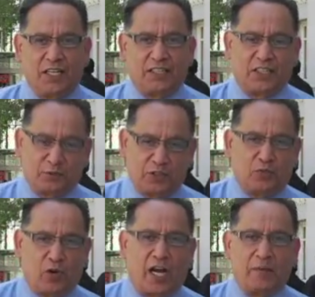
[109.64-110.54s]
And that's the
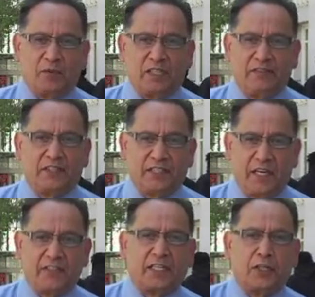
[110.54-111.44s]
reason why I believe that
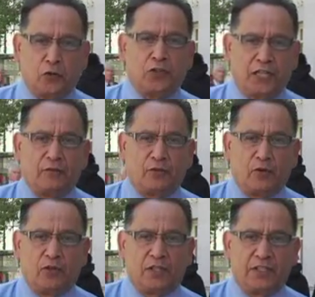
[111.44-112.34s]
the A's are a good thing
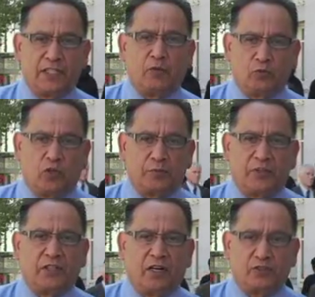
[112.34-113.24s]
for Oakland, and I will work
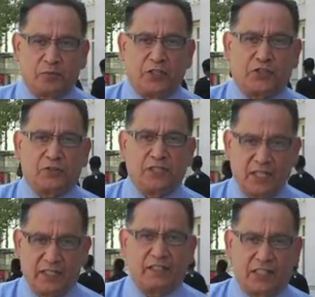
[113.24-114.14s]
very hard to make sure
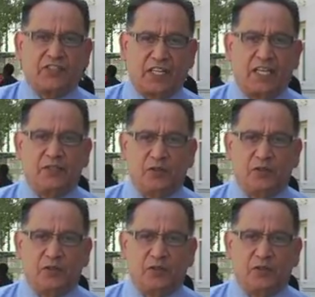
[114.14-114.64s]
that they stay